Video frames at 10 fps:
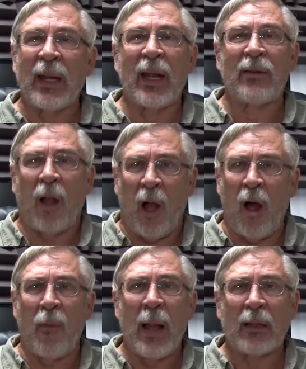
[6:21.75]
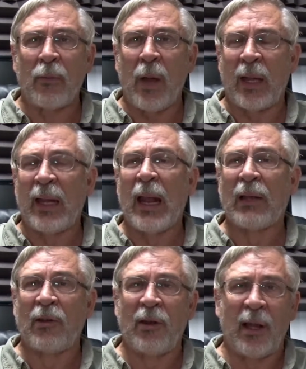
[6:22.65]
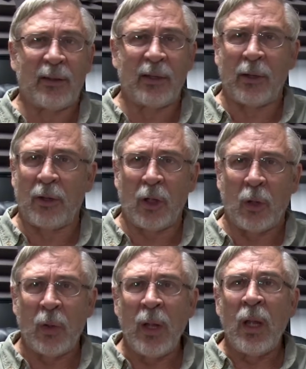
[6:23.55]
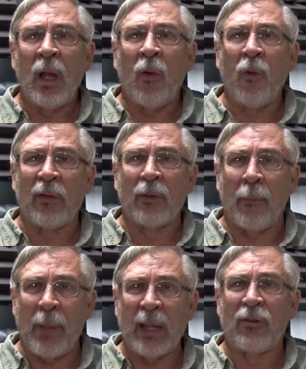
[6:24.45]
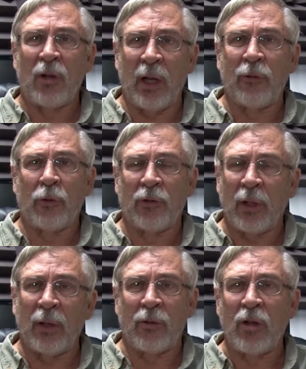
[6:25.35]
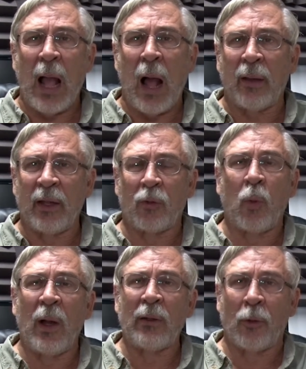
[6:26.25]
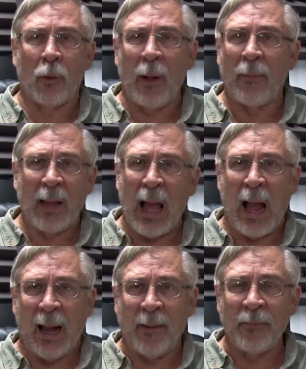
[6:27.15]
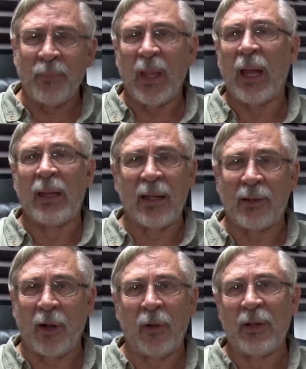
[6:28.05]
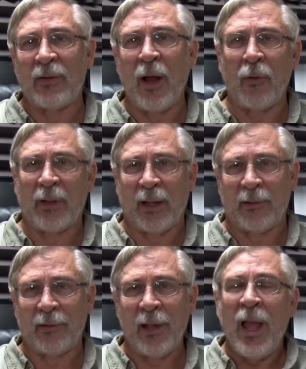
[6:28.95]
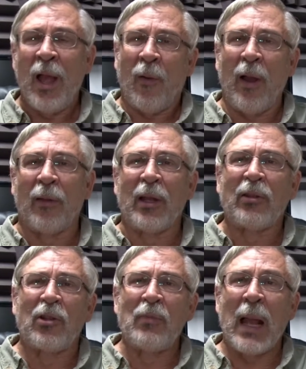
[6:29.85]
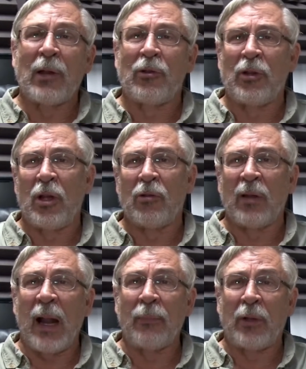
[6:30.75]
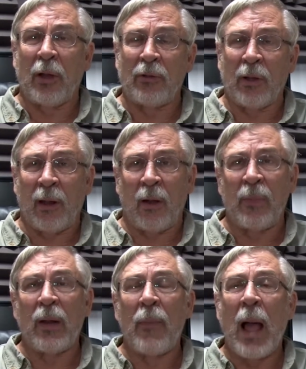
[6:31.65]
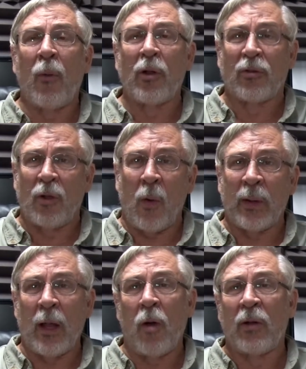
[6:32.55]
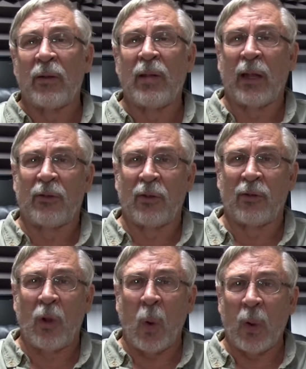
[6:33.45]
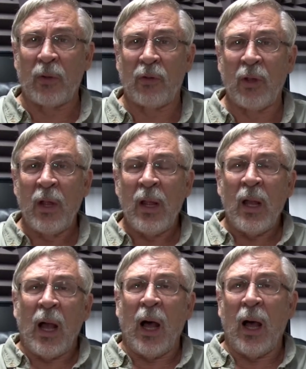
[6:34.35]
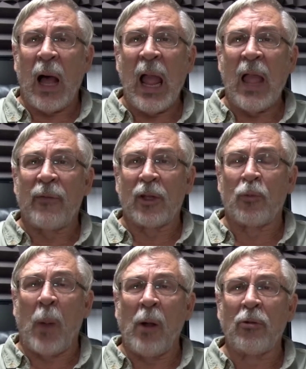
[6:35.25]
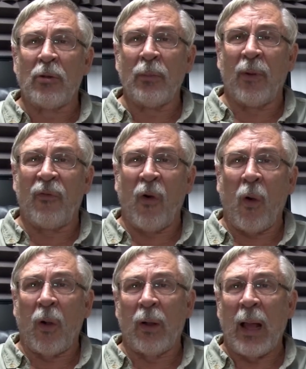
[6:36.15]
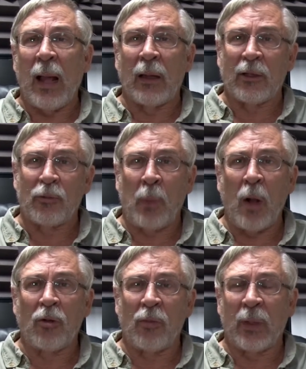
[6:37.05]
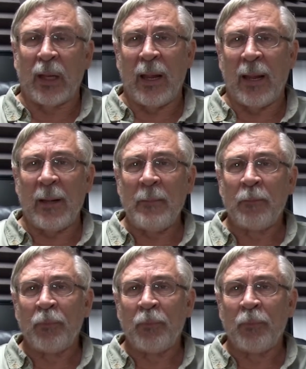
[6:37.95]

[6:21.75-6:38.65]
It's all about the money. It has nothing to do with the best interest of the child. That's one corrupt lie, and the attorneys know this. Well, this is Master Hughes, and I'm telling you a little bit about what's going on in Texas courts. I have exposed them before, and I'll expose them again.